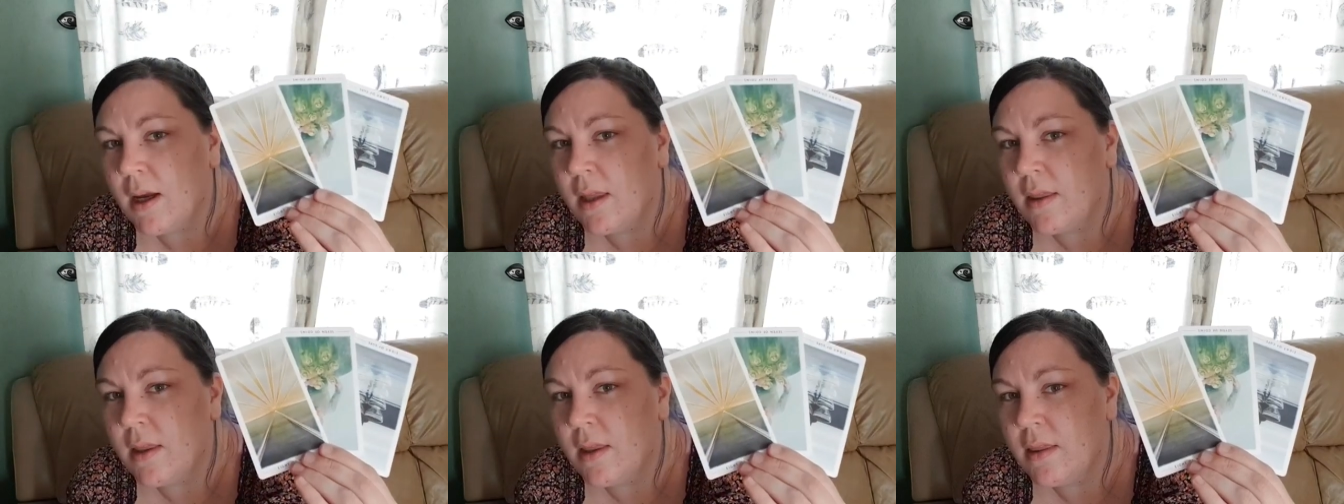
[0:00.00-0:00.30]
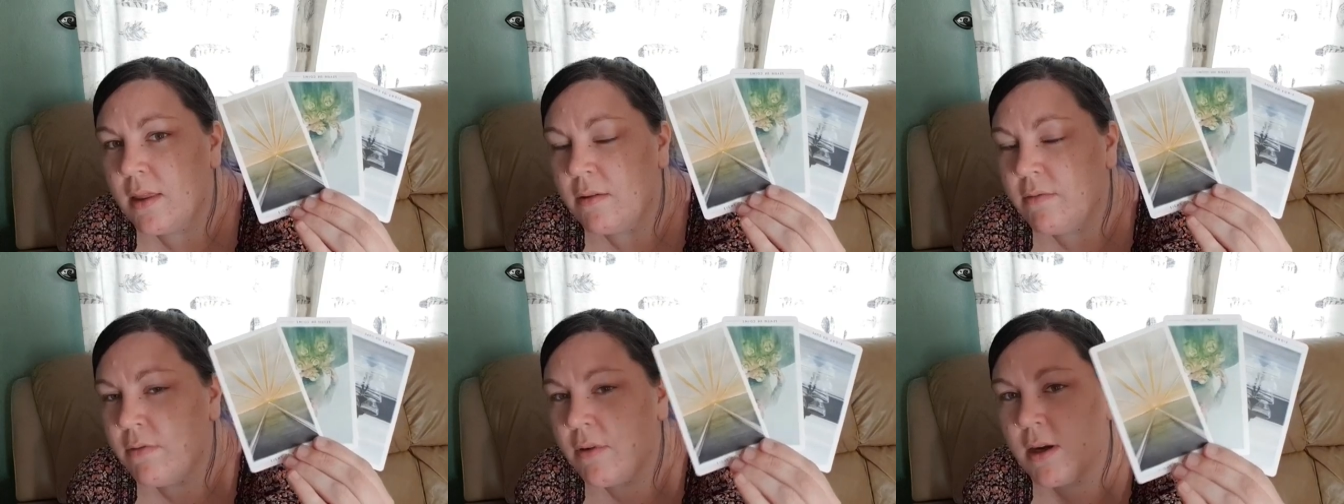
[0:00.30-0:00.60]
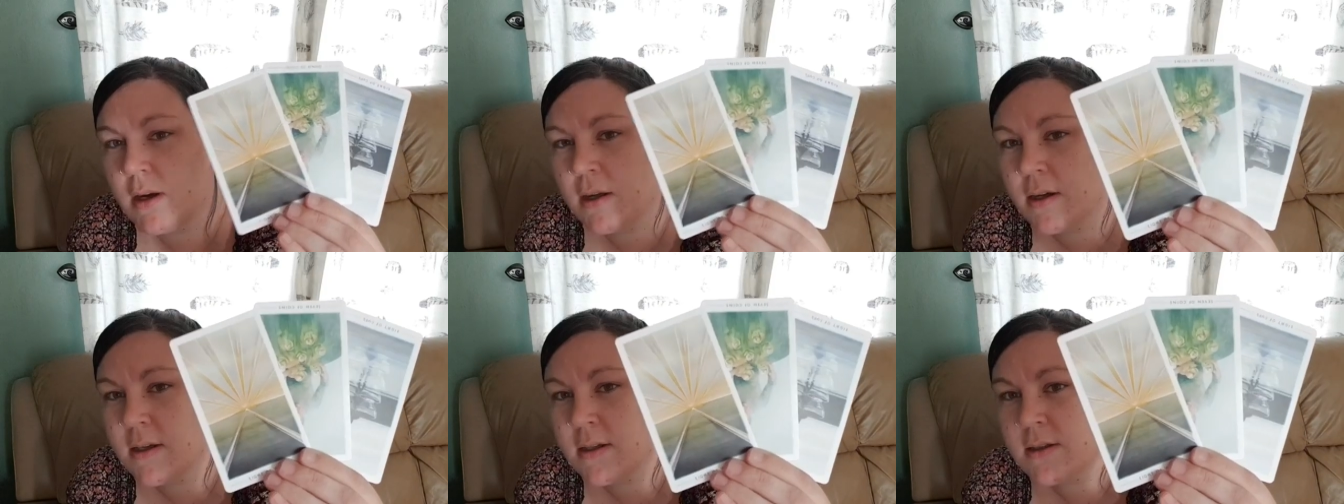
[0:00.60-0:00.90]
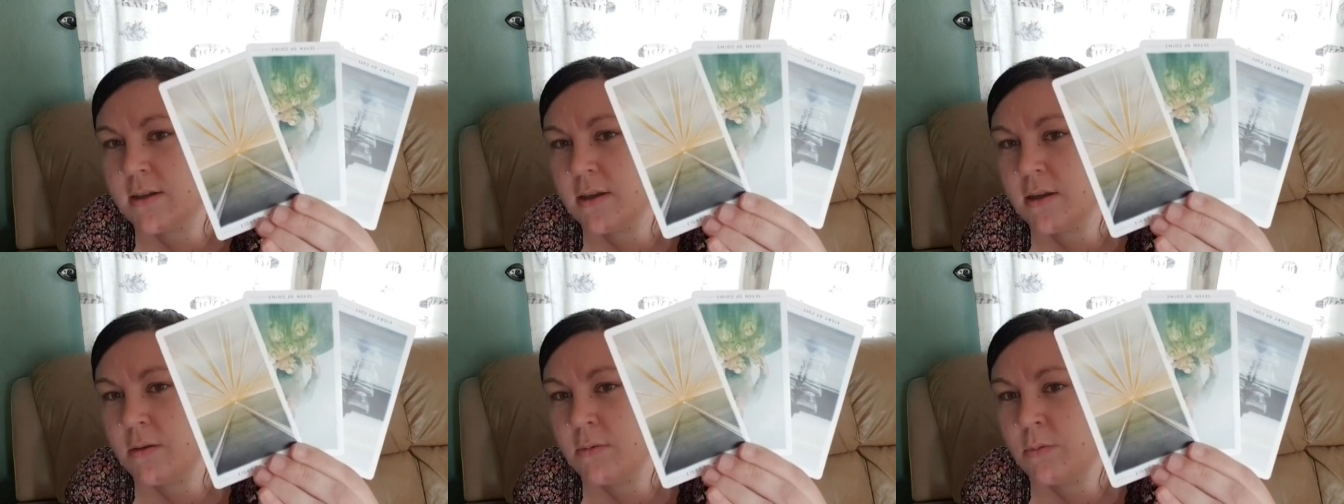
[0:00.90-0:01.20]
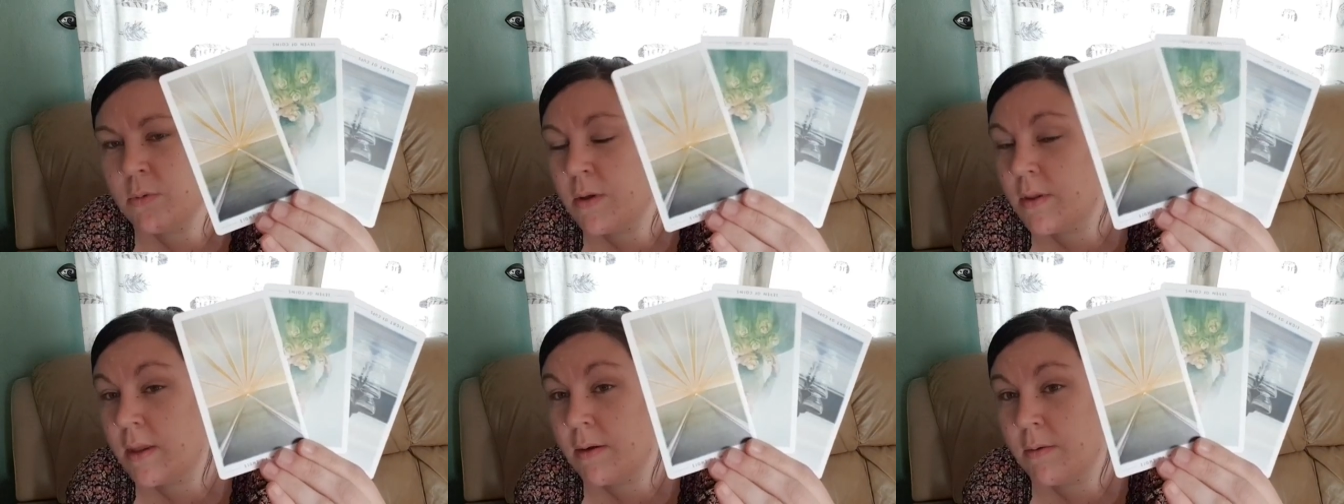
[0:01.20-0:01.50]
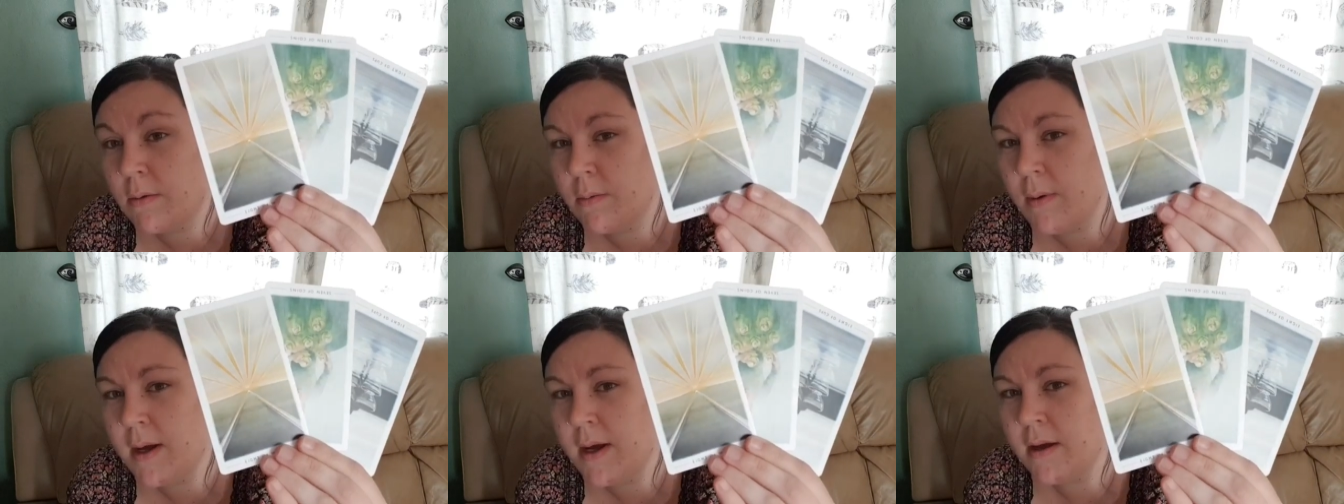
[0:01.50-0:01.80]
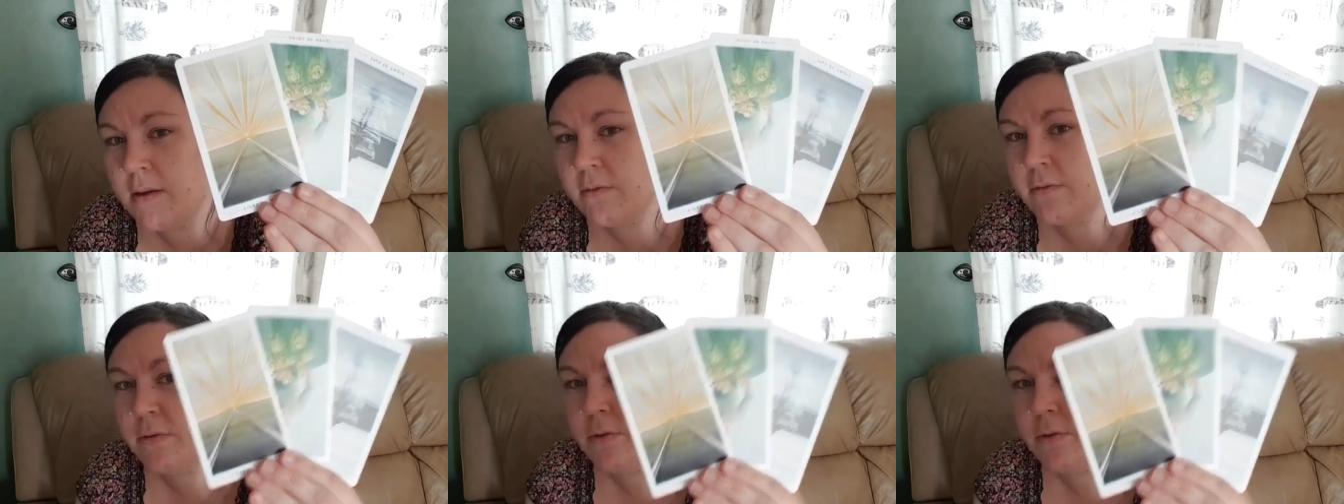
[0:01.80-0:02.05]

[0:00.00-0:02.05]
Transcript: and then they've realised that what they were waiting